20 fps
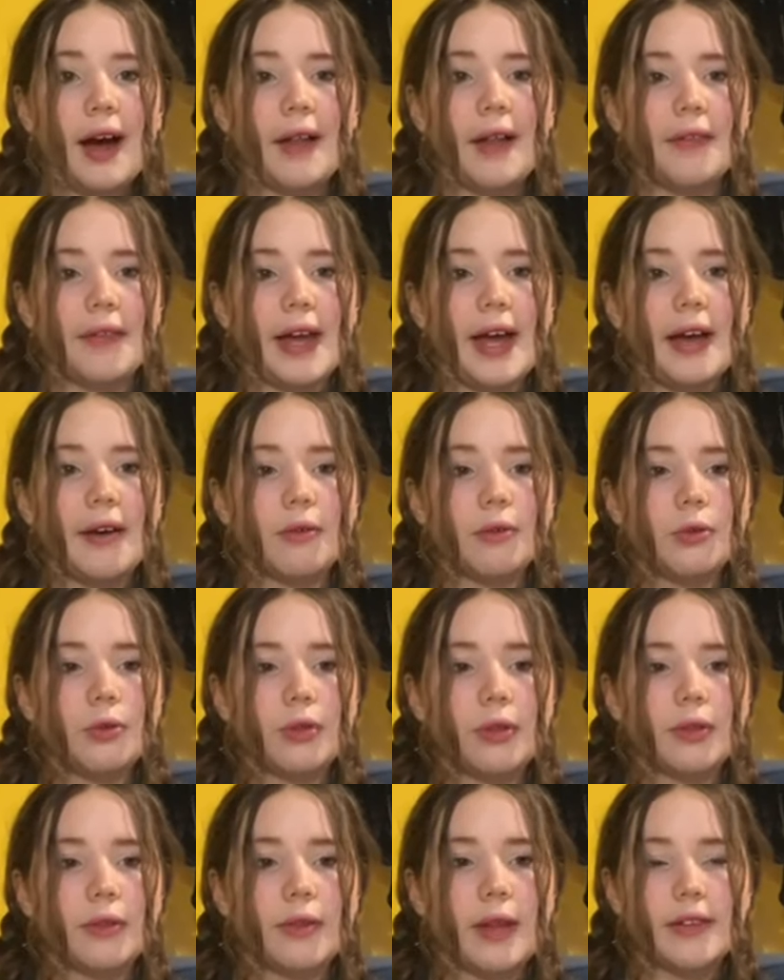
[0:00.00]
and they're
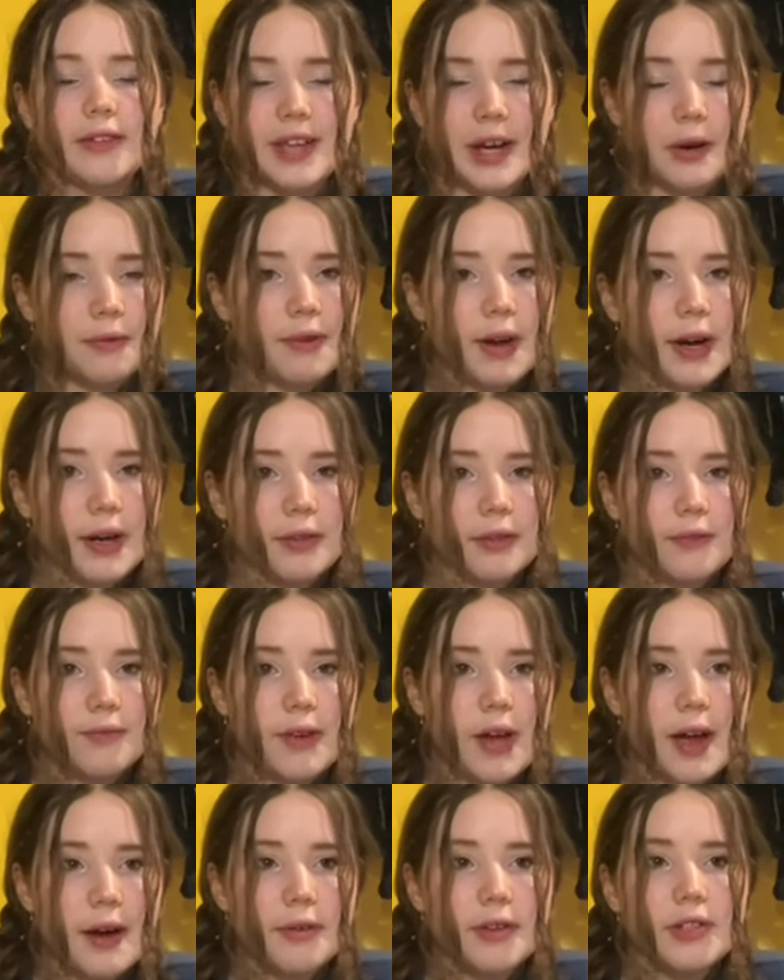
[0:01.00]
all terrified of the
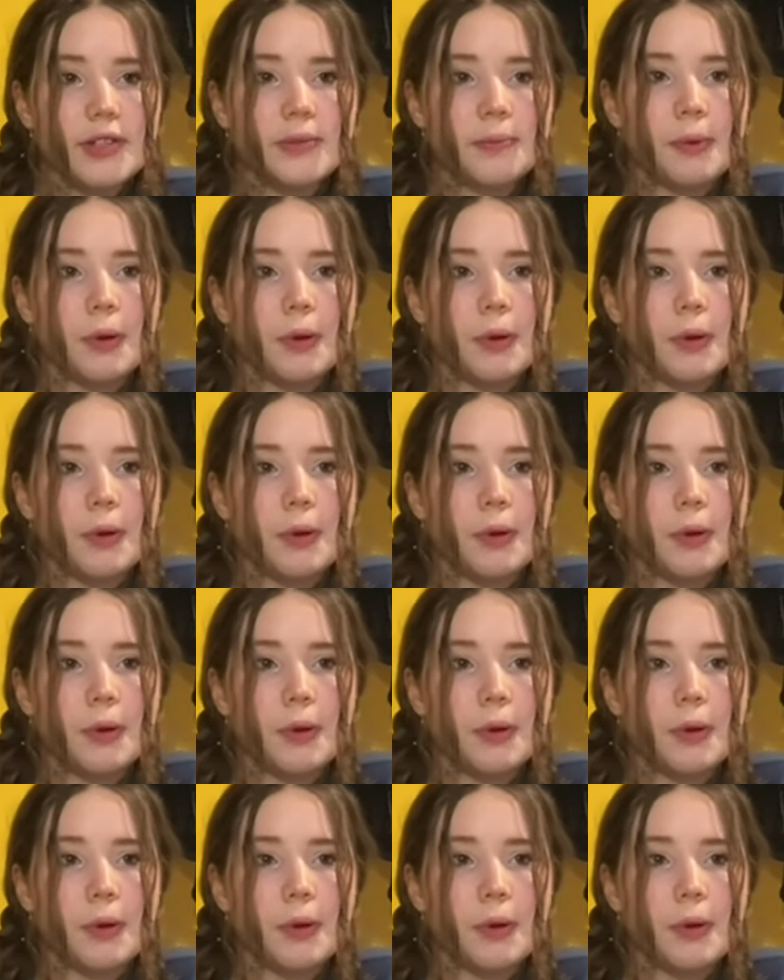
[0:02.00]
fairies.